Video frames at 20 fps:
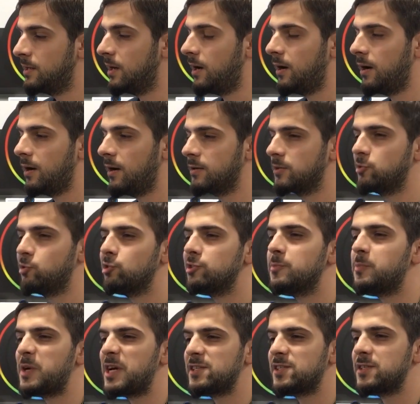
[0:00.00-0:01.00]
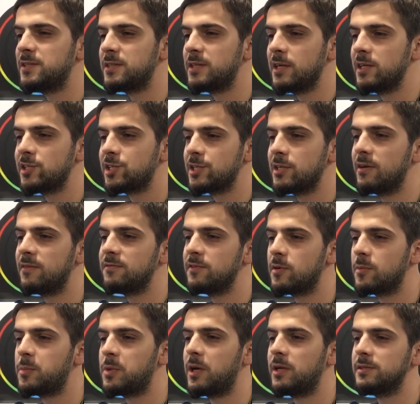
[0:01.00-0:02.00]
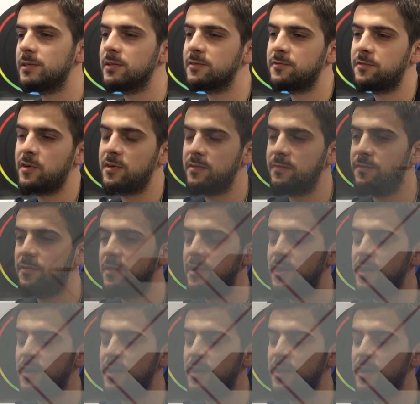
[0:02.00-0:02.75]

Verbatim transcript: a good presentation of your product for, for